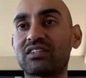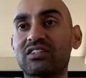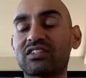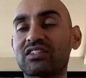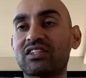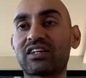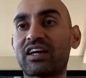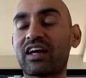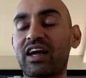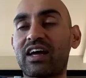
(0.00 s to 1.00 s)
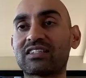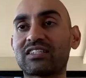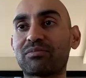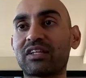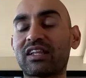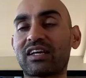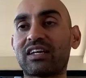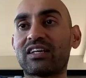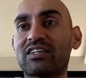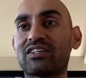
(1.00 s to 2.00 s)
Just look at it as something that
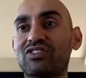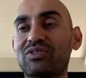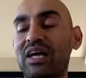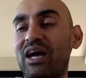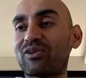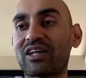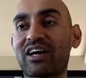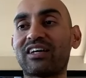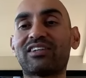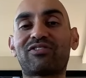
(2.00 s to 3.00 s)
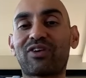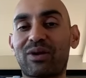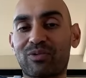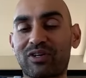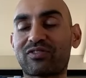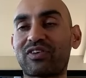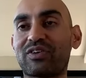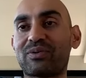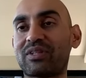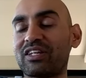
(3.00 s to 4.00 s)
can do the outline, the framework for
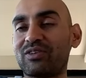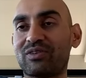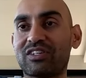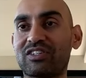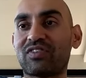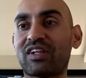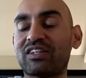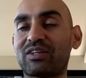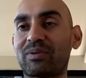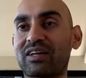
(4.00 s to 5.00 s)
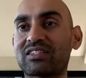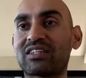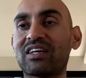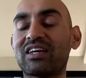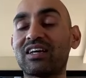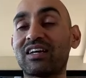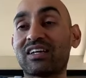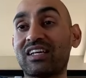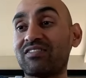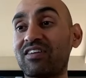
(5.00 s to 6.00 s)
you, and then you can just fill in the rest. It
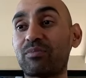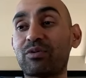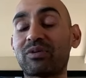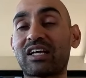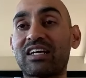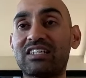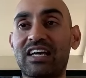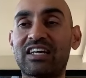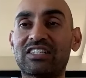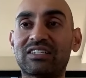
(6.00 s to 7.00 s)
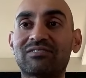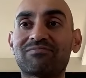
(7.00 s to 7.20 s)
can even help you with ideation.